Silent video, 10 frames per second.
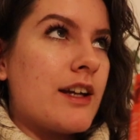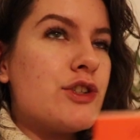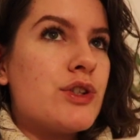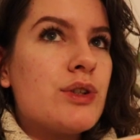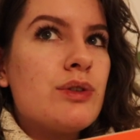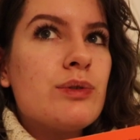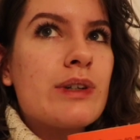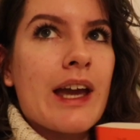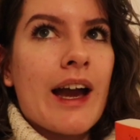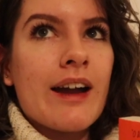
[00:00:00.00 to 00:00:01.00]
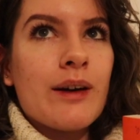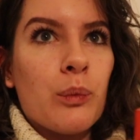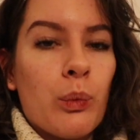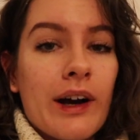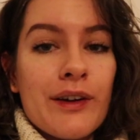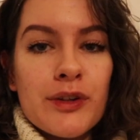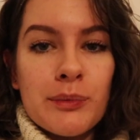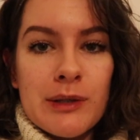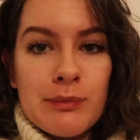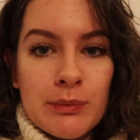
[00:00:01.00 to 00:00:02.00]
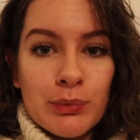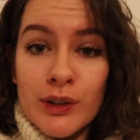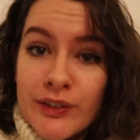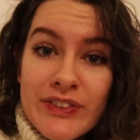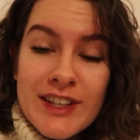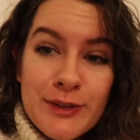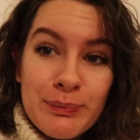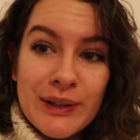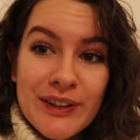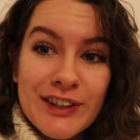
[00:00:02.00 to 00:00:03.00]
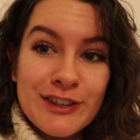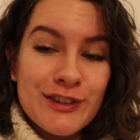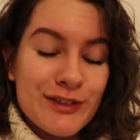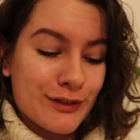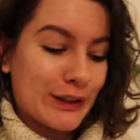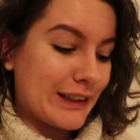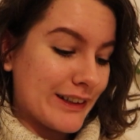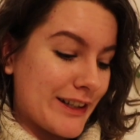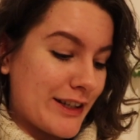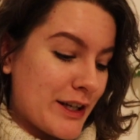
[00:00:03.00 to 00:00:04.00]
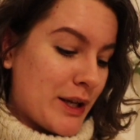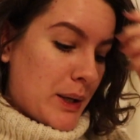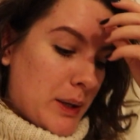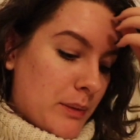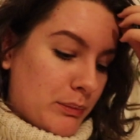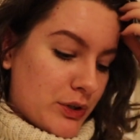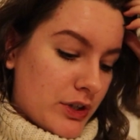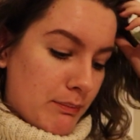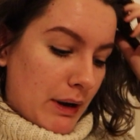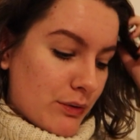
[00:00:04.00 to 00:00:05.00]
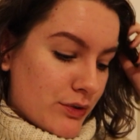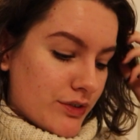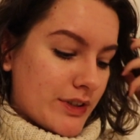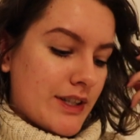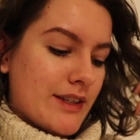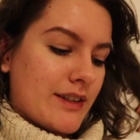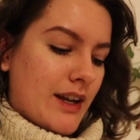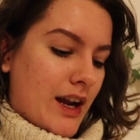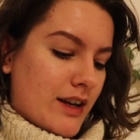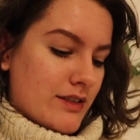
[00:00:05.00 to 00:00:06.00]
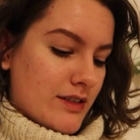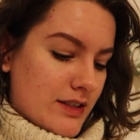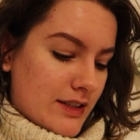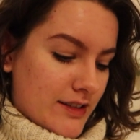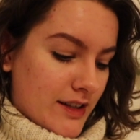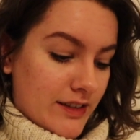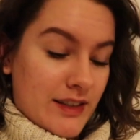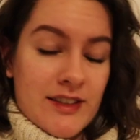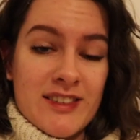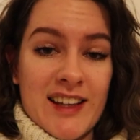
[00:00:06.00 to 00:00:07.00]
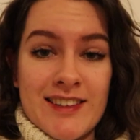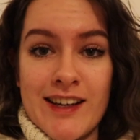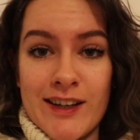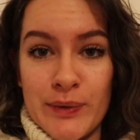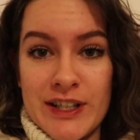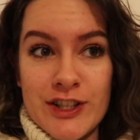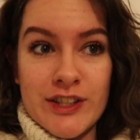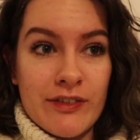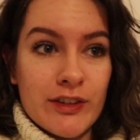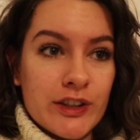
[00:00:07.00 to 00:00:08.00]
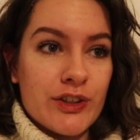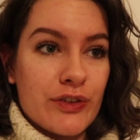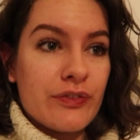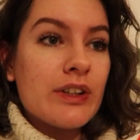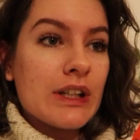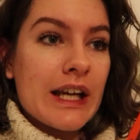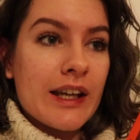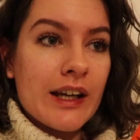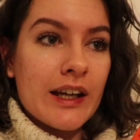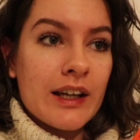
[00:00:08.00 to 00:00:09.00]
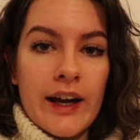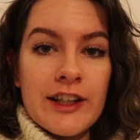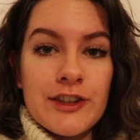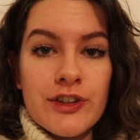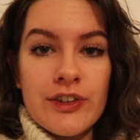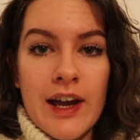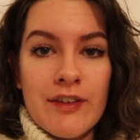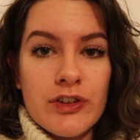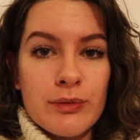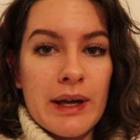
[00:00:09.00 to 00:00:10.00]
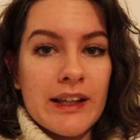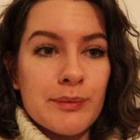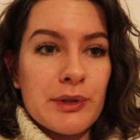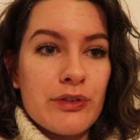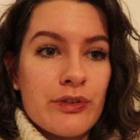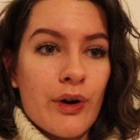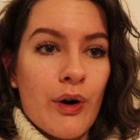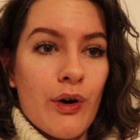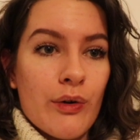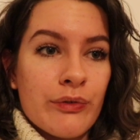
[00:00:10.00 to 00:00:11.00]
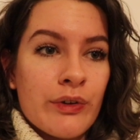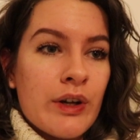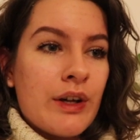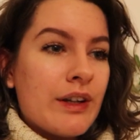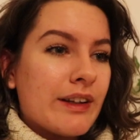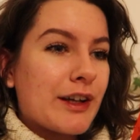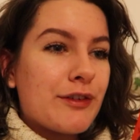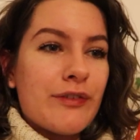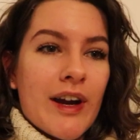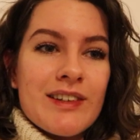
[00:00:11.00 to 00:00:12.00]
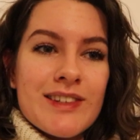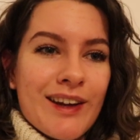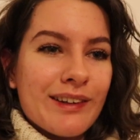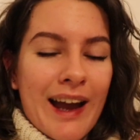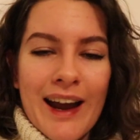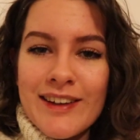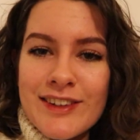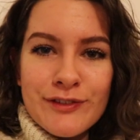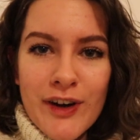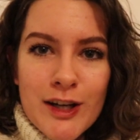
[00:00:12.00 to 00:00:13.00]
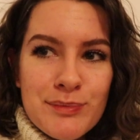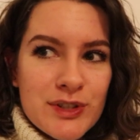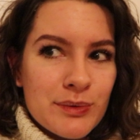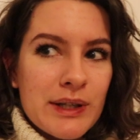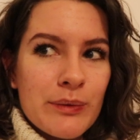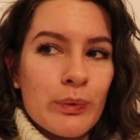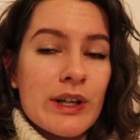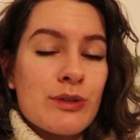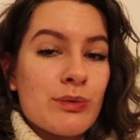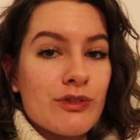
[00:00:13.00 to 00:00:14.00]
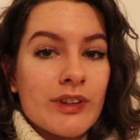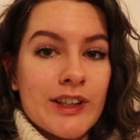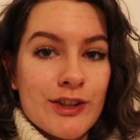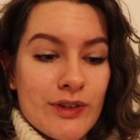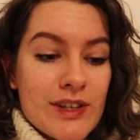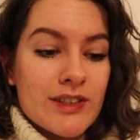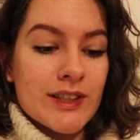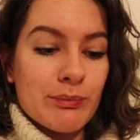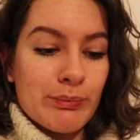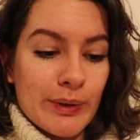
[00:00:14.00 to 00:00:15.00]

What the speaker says: I do get why so many people love this, because it does really like push at boundaries, and it says that it's a satire, which it definitely does feel like it, and it does have some elements of like fairy tale-esque vibes to it, which was really interesting.